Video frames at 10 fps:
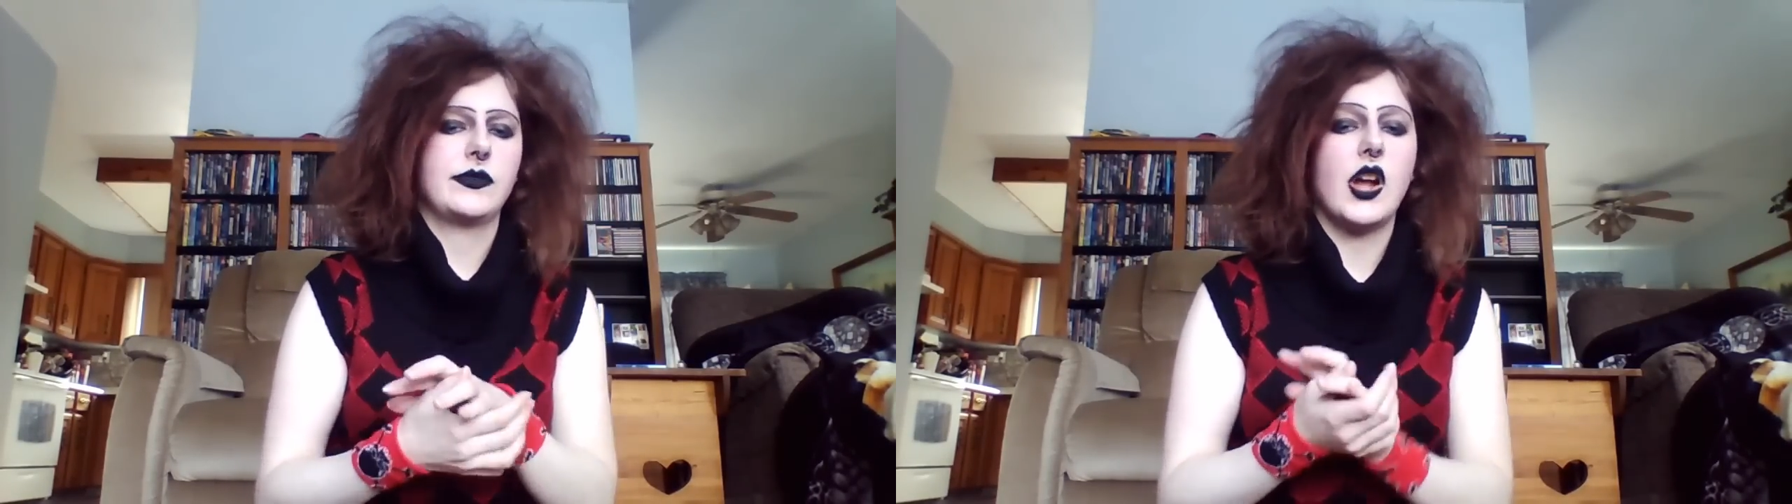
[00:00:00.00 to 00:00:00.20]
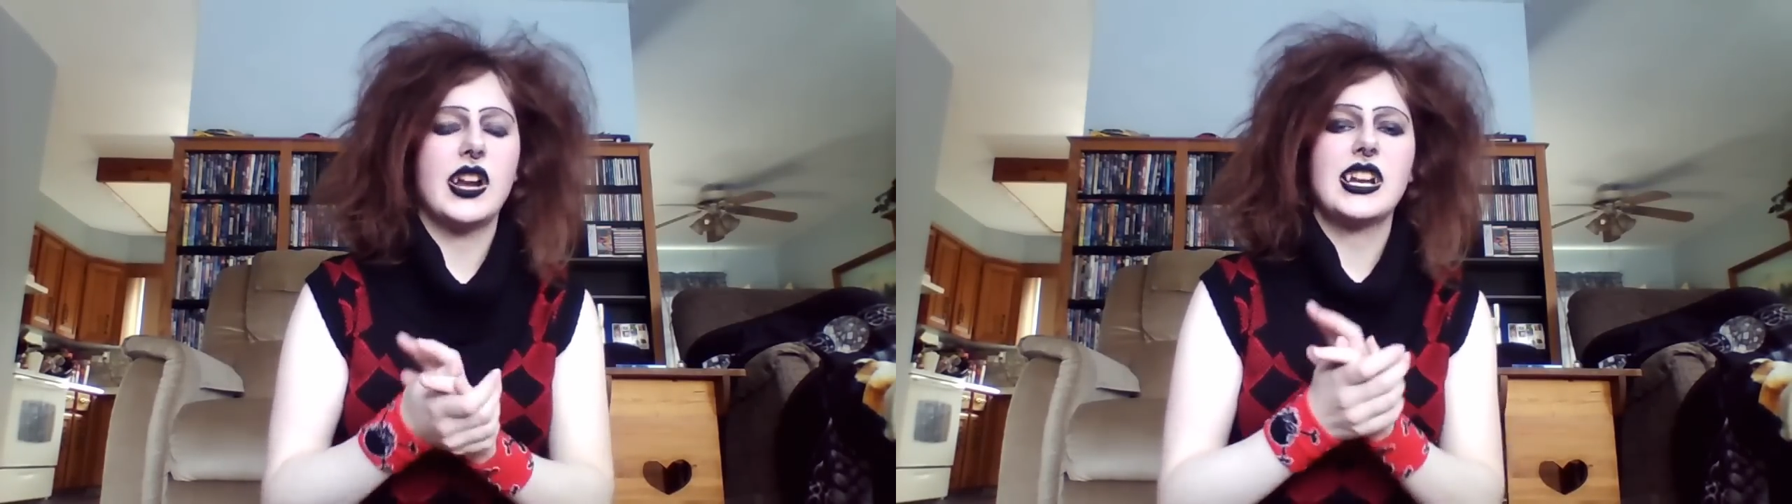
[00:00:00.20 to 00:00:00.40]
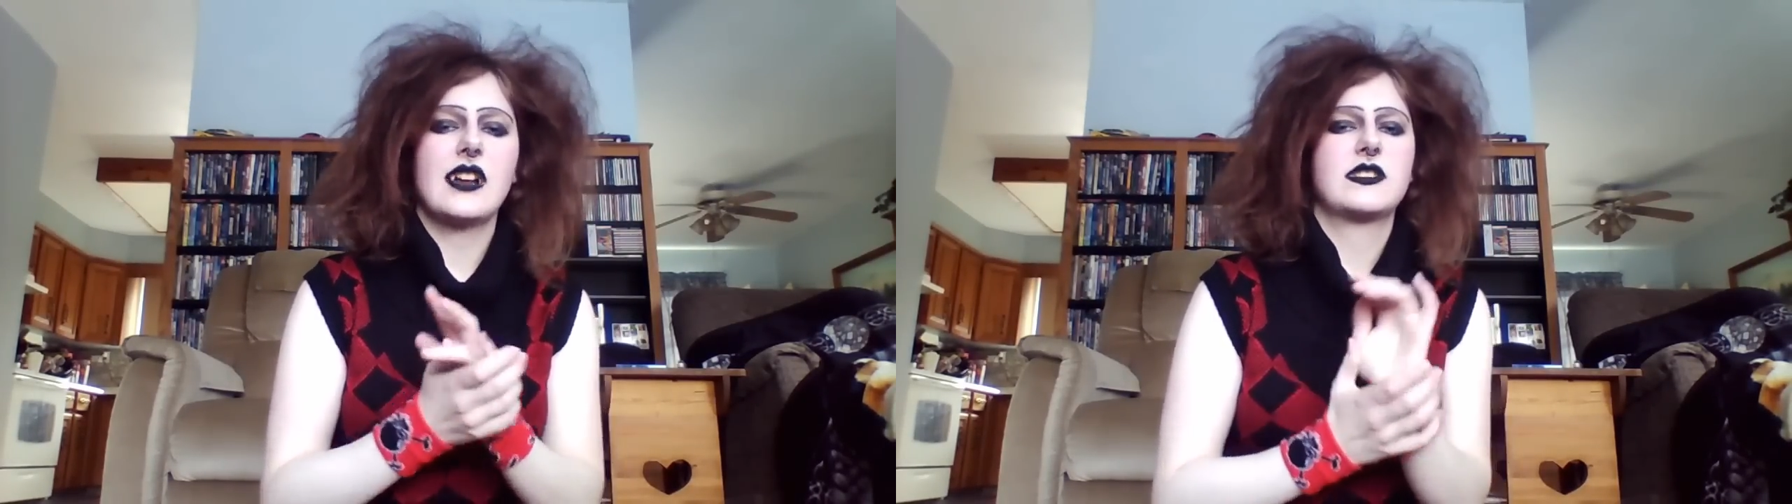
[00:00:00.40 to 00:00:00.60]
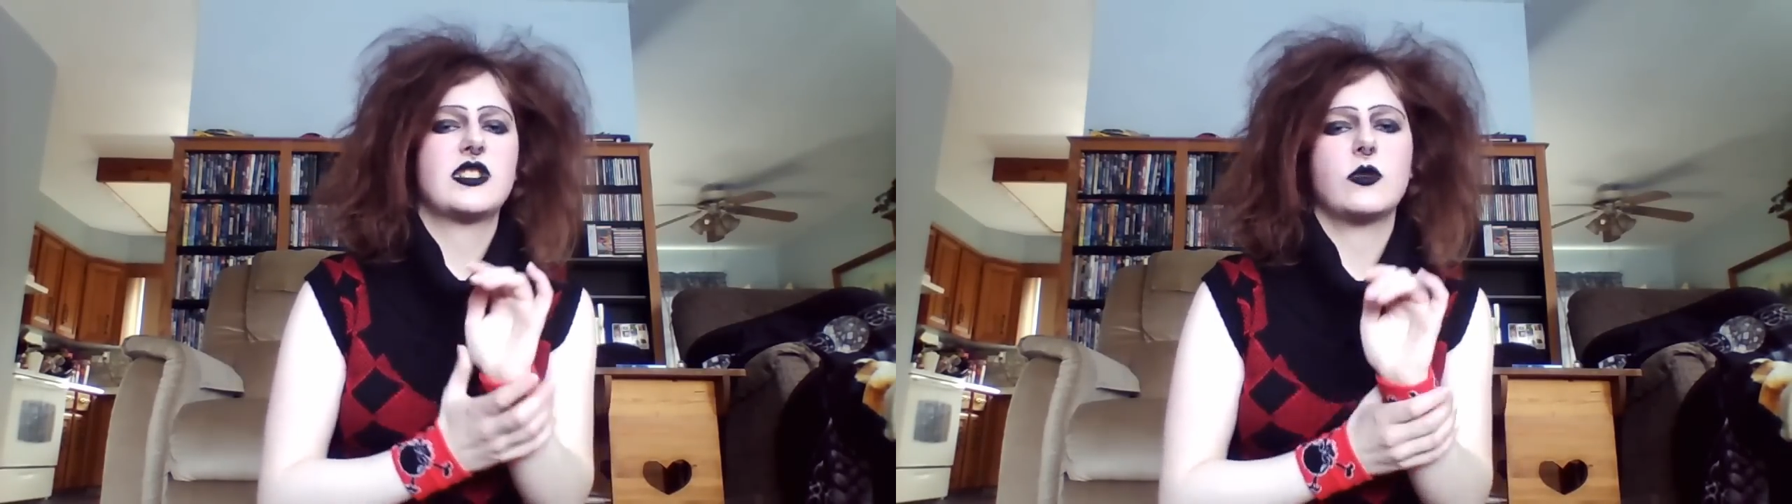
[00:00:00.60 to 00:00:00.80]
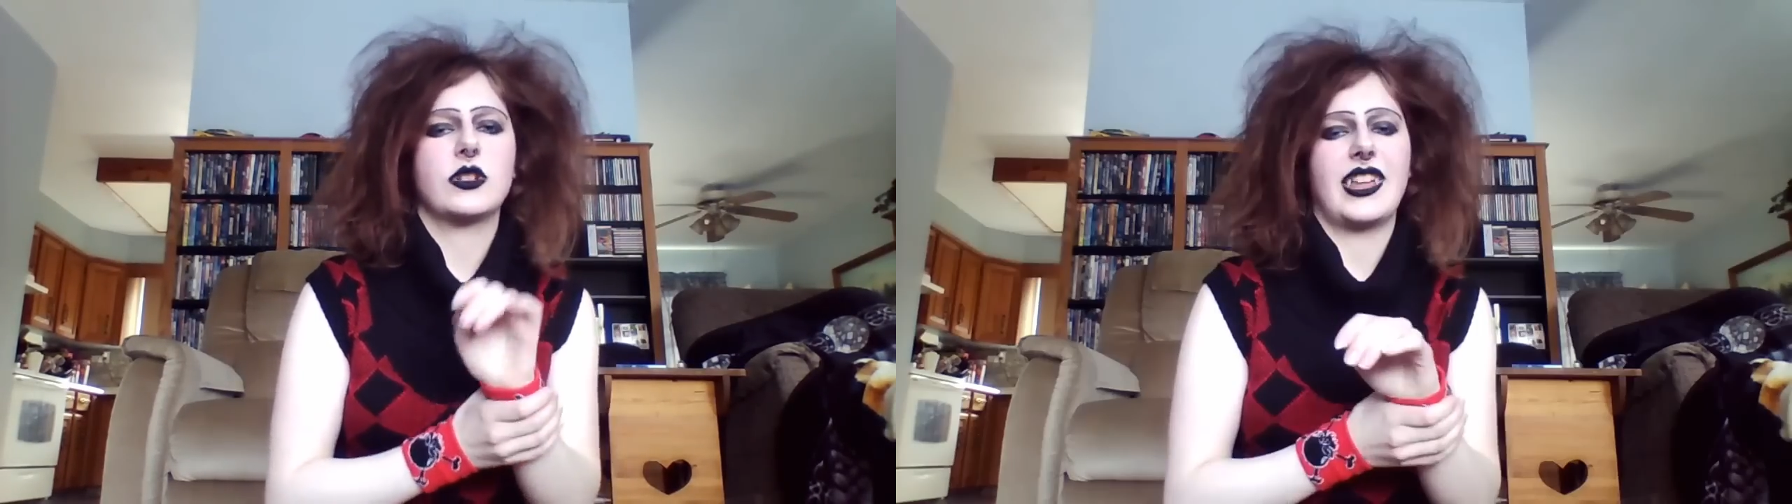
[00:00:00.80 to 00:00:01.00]
Not enough
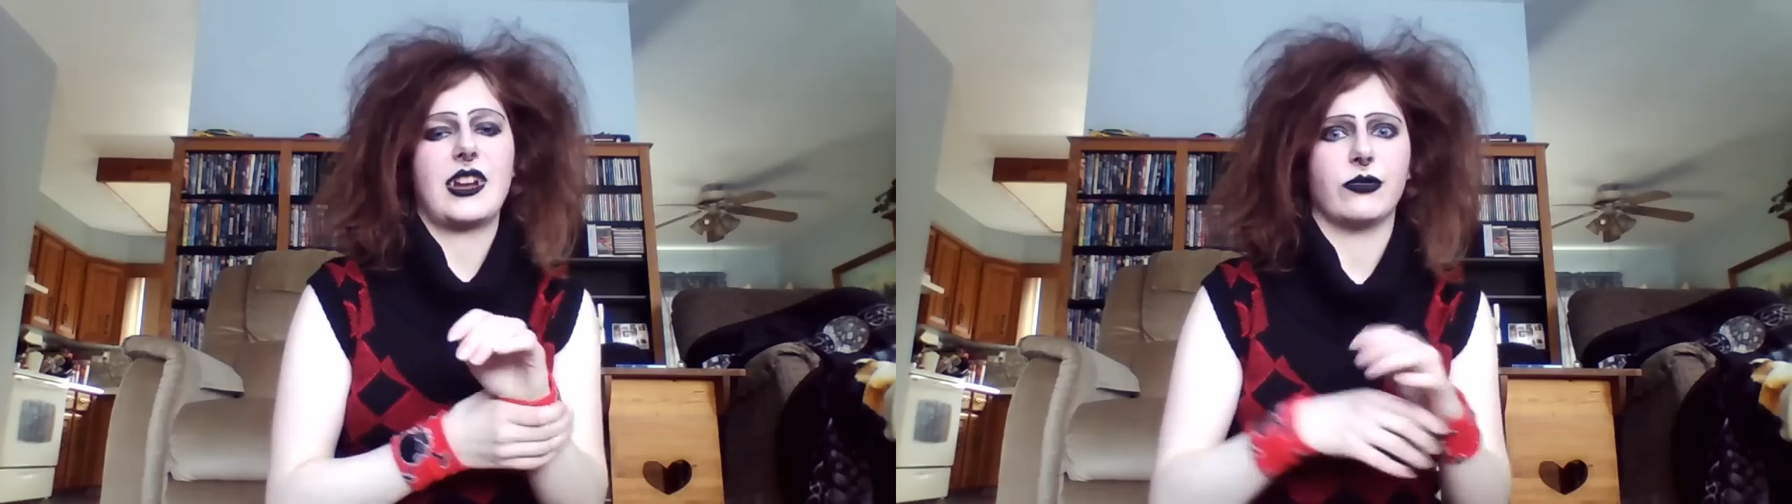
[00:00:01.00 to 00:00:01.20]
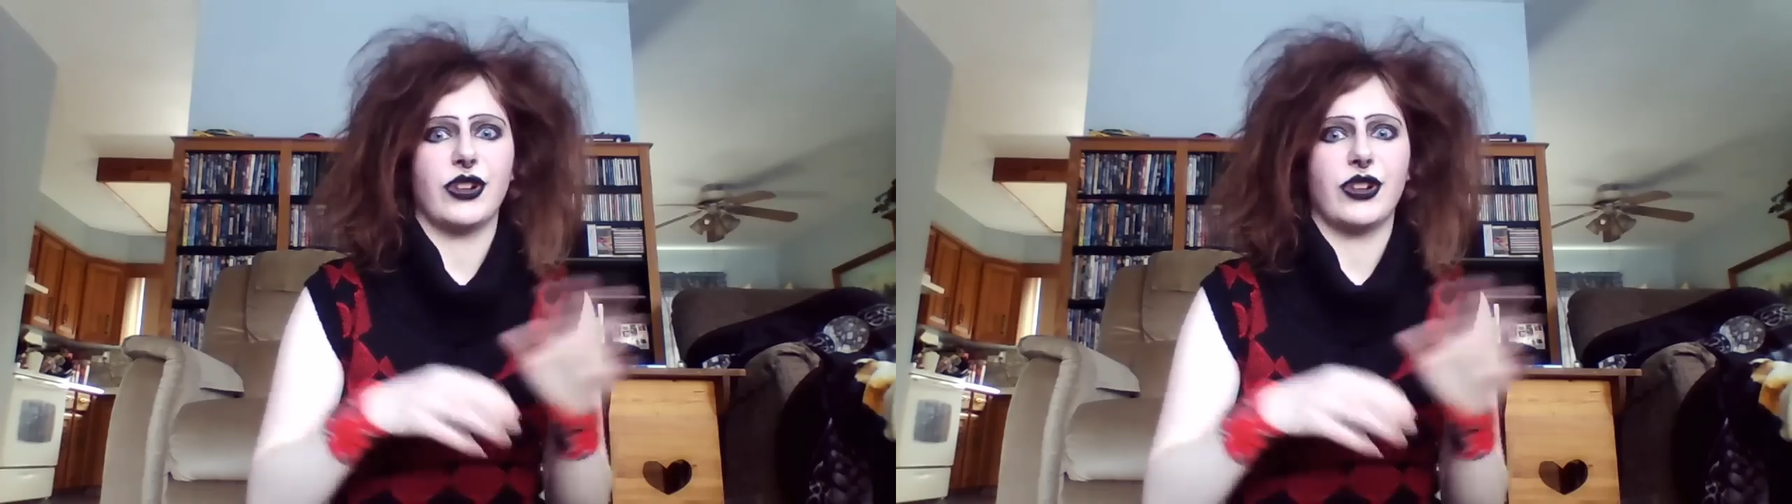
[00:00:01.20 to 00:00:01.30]
so to, like,